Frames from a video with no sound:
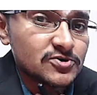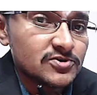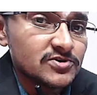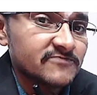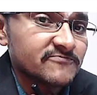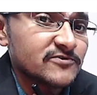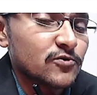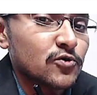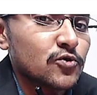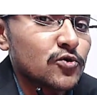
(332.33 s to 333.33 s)
So if
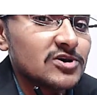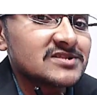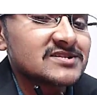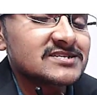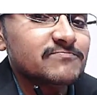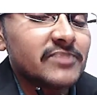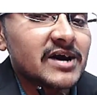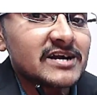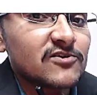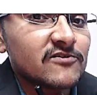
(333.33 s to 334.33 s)
you hold this
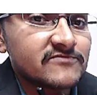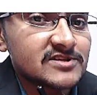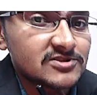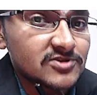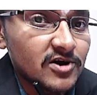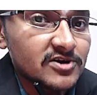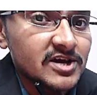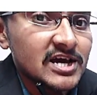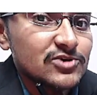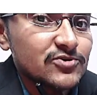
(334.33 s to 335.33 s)
part of the
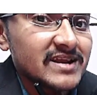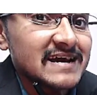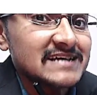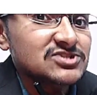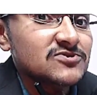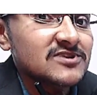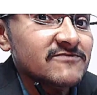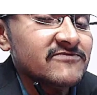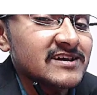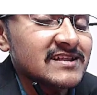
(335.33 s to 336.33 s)
throat, you can
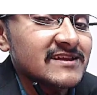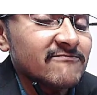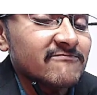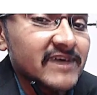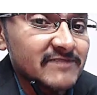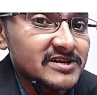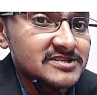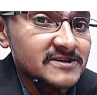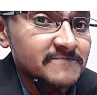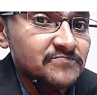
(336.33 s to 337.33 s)
actually feel the
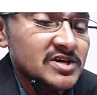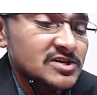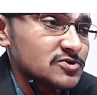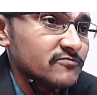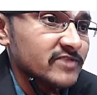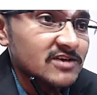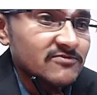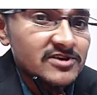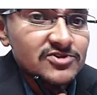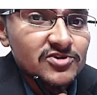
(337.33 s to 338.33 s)
vibration. So
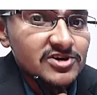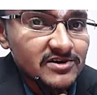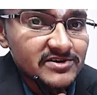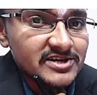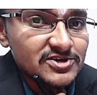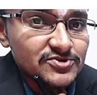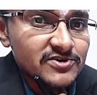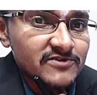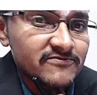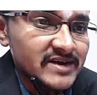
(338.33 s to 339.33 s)
whenever you are talking
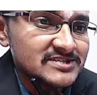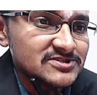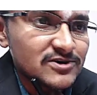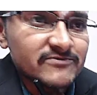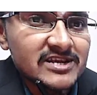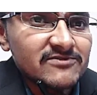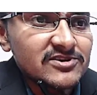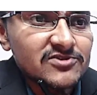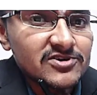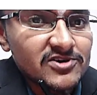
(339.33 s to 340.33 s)
to your friends or
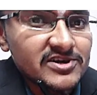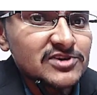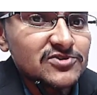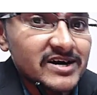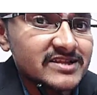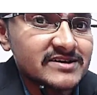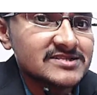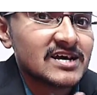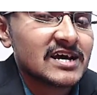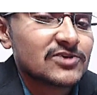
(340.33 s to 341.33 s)
whenever you are talking to
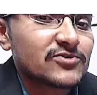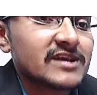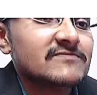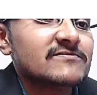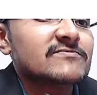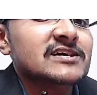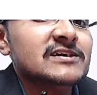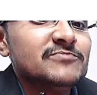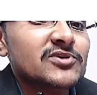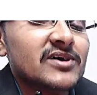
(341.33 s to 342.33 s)
others, you can
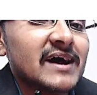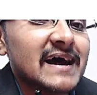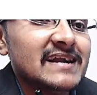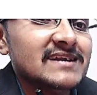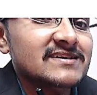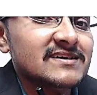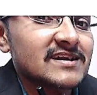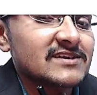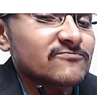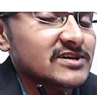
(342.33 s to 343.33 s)
keep your hand
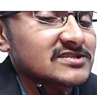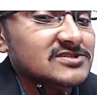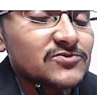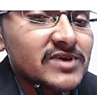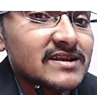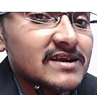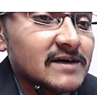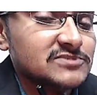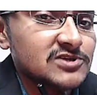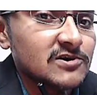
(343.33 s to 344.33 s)
here, and once you
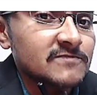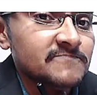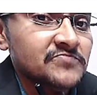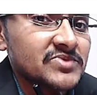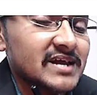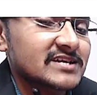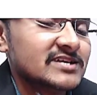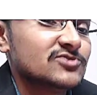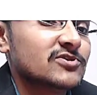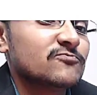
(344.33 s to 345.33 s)
can observe
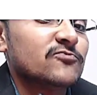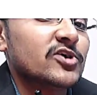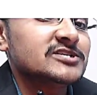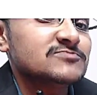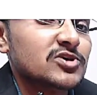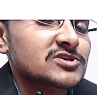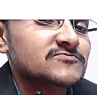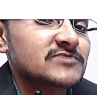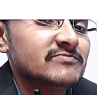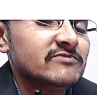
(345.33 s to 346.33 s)
that your voice
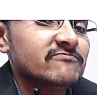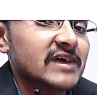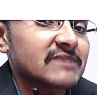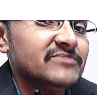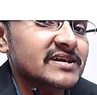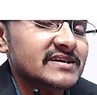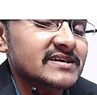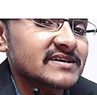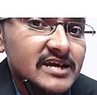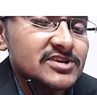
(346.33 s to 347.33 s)
box will be
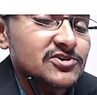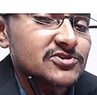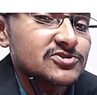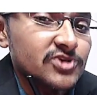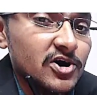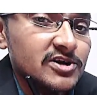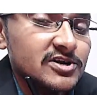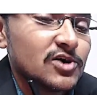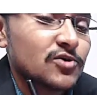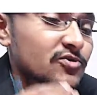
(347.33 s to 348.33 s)
vibrating in your
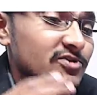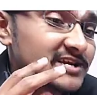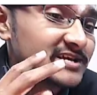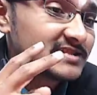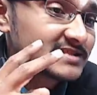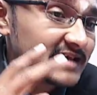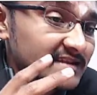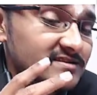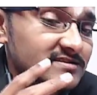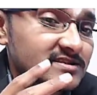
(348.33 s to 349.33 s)
throat, only
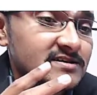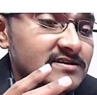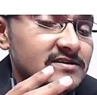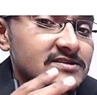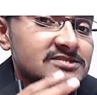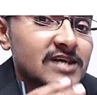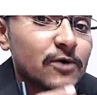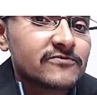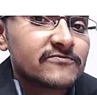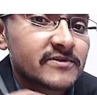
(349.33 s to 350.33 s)
then the
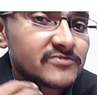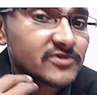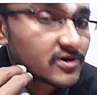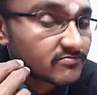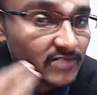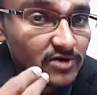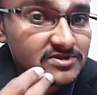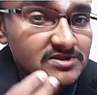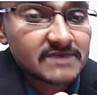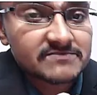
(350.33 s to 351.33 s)
sound from your
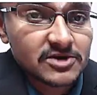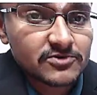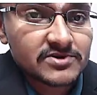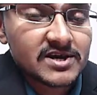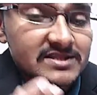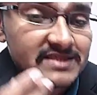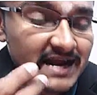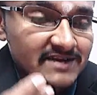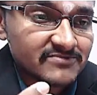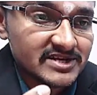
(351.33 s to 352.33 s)
mouth comes out.
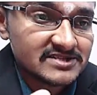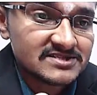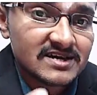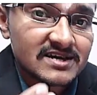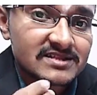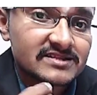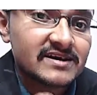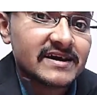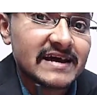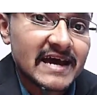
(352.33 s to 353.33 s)
That means
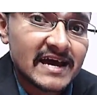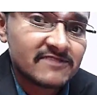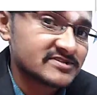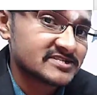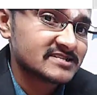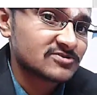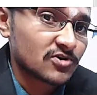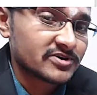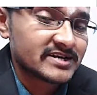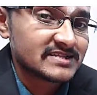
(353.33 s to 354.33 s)
the air which
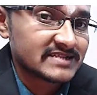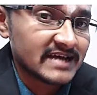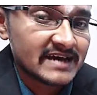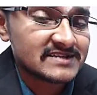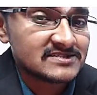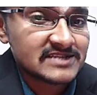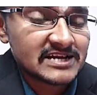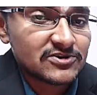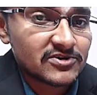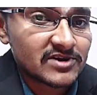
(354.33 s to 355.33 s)
is already there
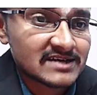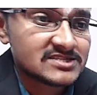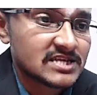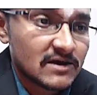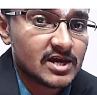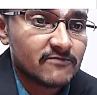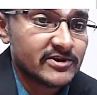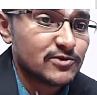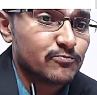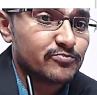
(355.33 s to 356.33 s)
inside your lungs,
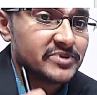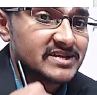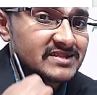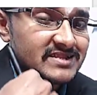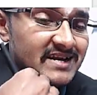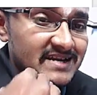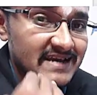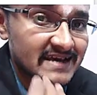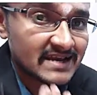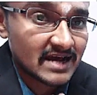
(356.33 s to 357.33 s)
when you breathe
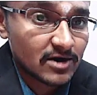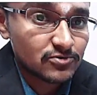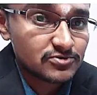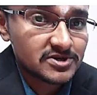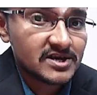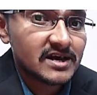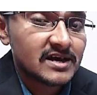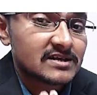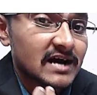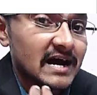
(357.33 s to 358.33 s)
that air out,
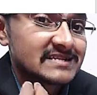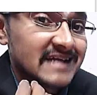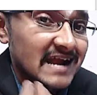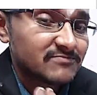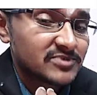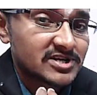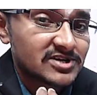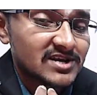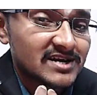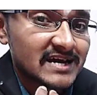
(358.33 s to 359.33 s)
at that
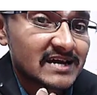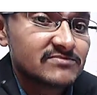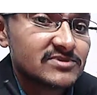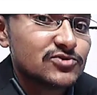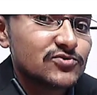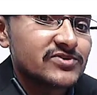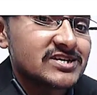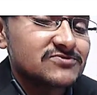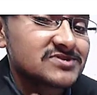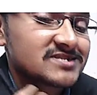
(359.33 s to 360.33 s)
particular time
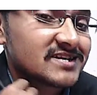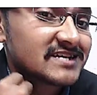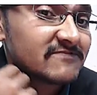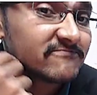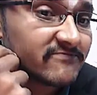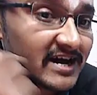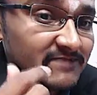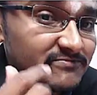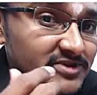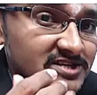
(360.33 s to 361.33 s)
you give certain
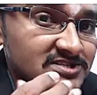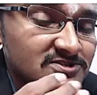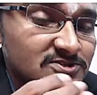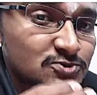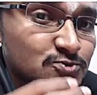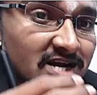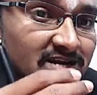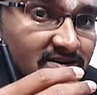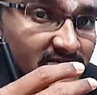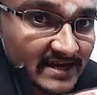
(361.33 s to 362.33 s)
vibrations
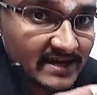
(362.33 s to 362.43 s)
to that